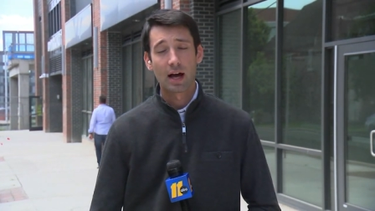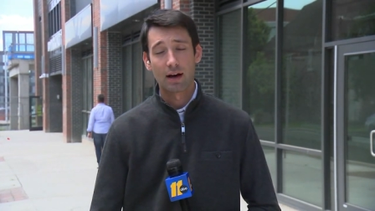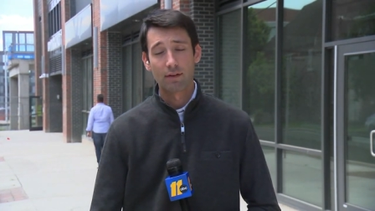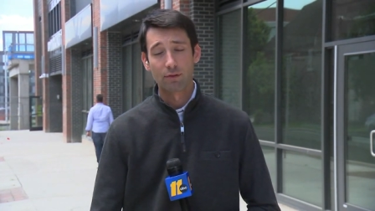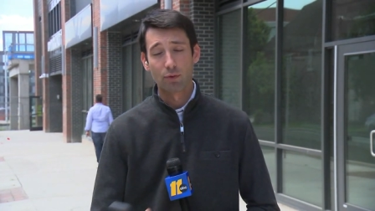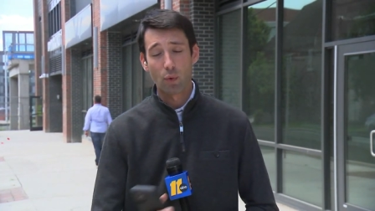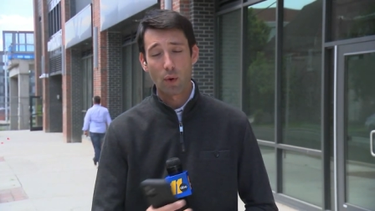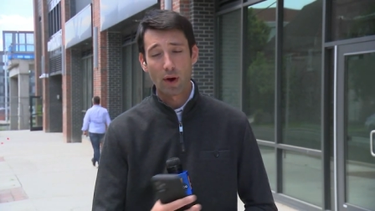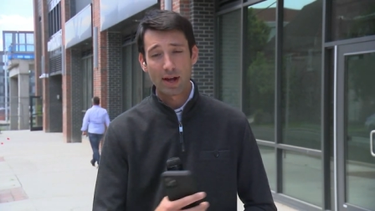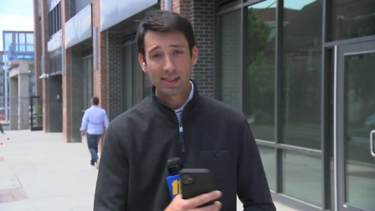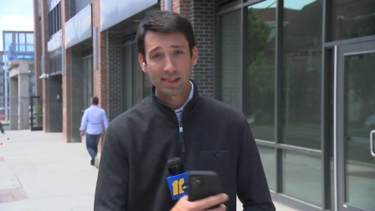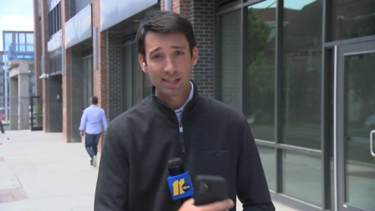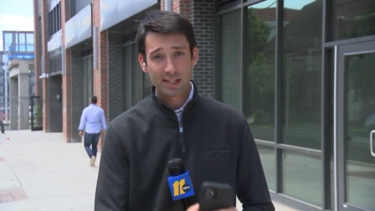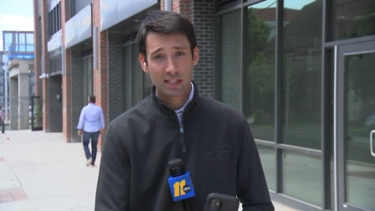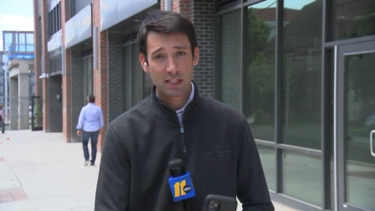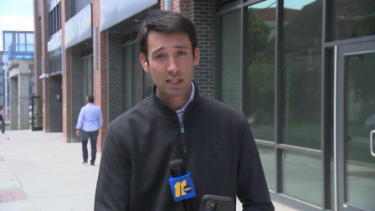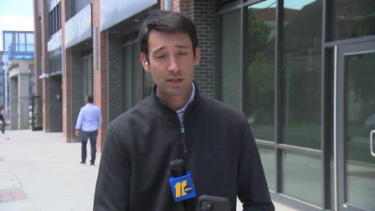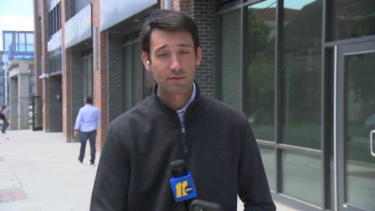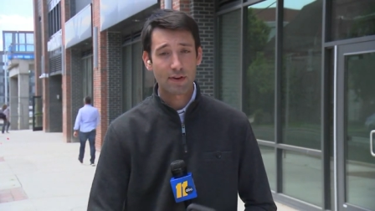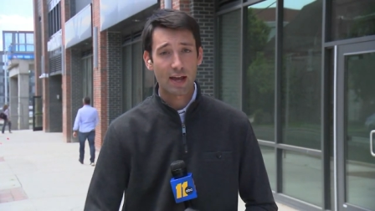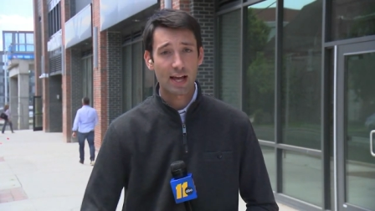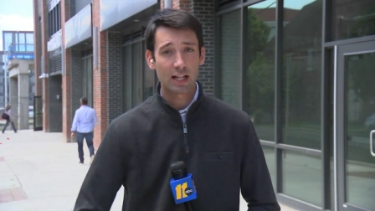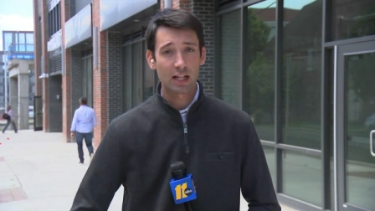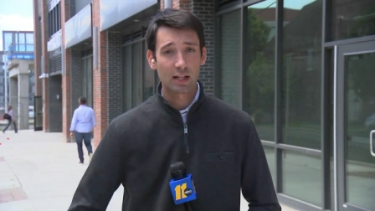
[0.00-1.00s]
of when this
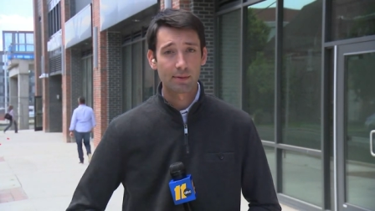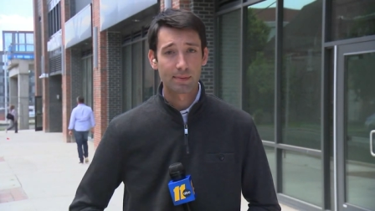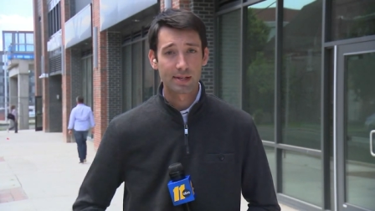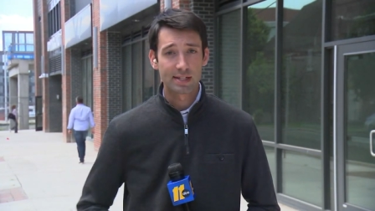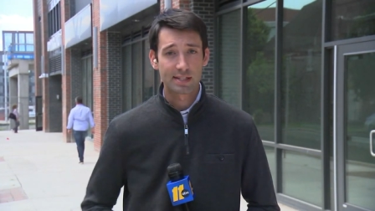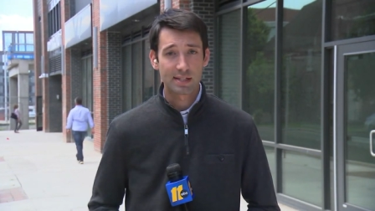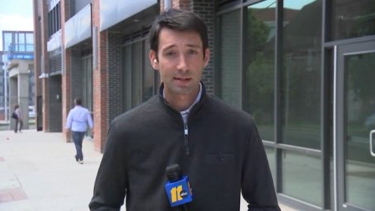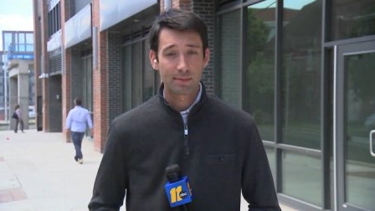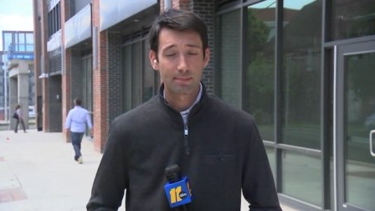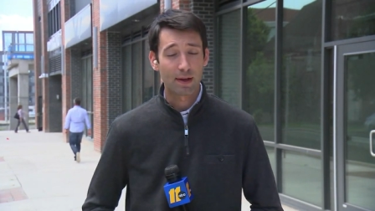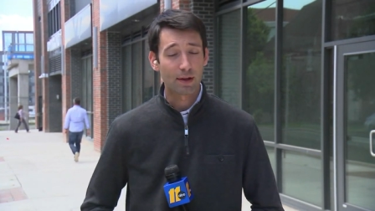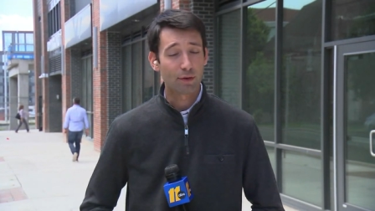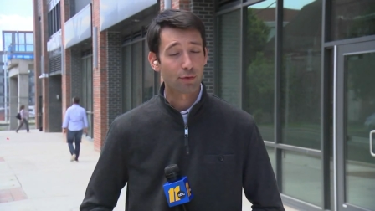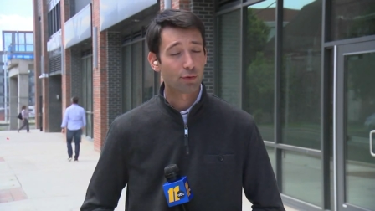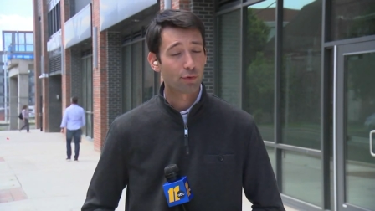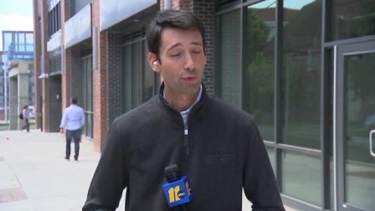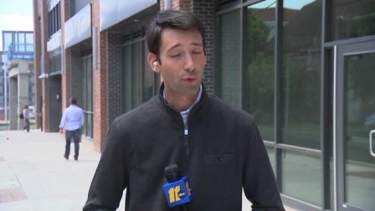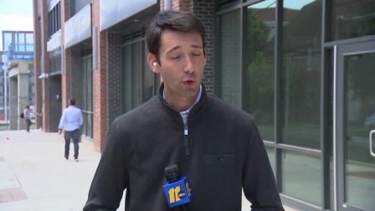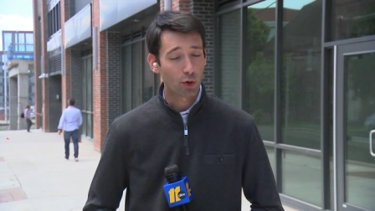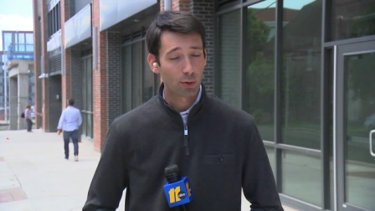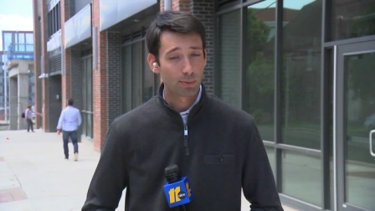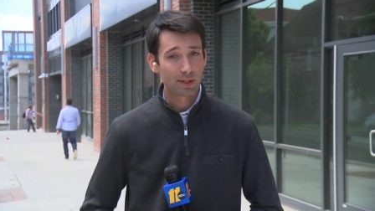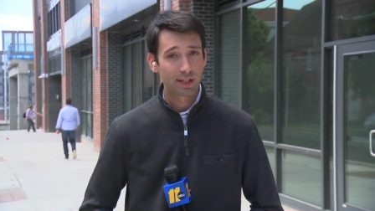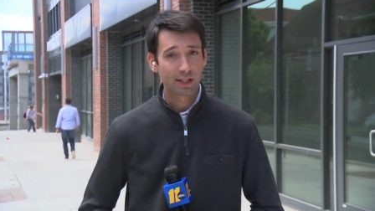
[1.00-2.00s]
development may
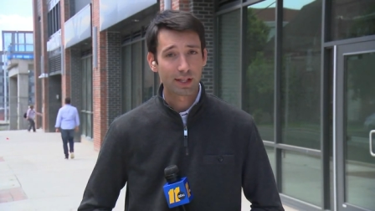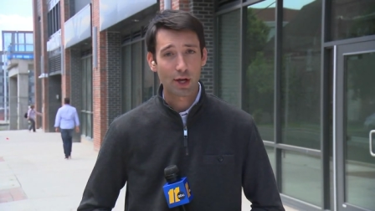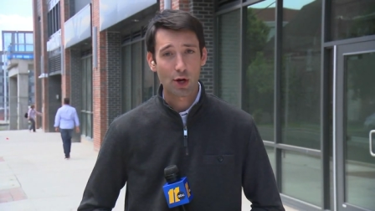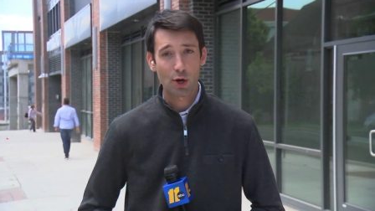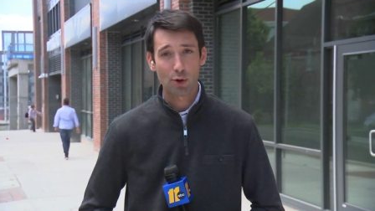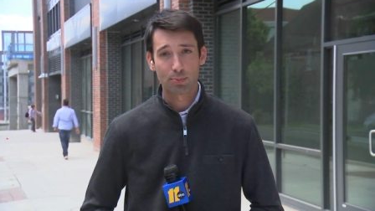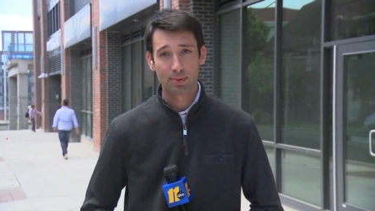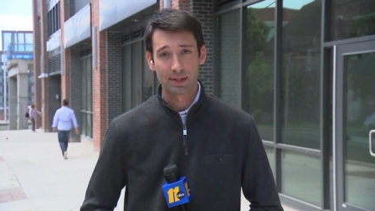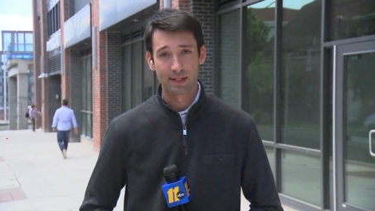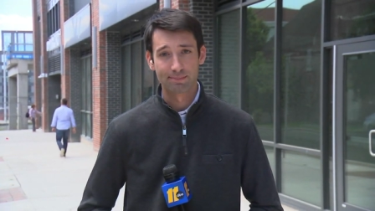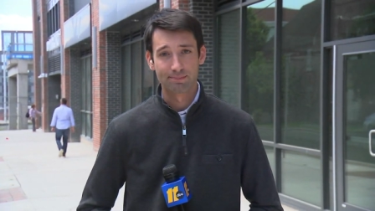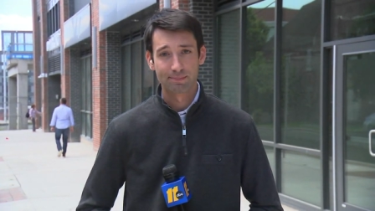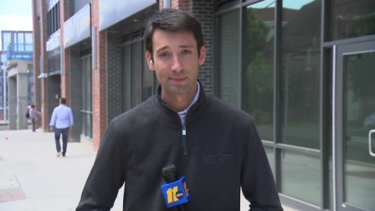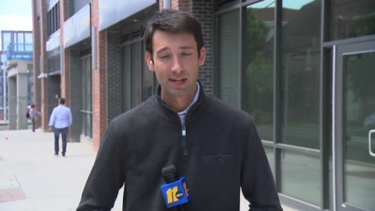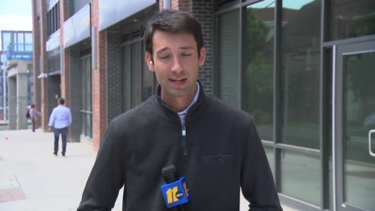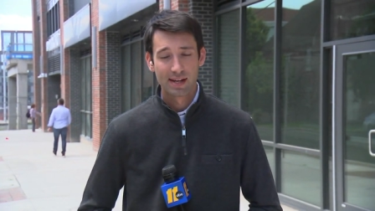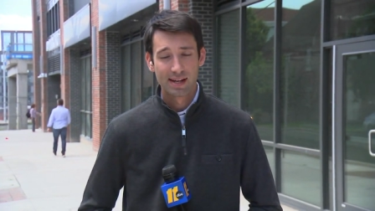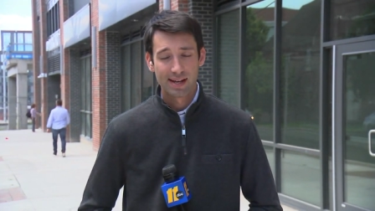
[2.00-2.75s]
formally open.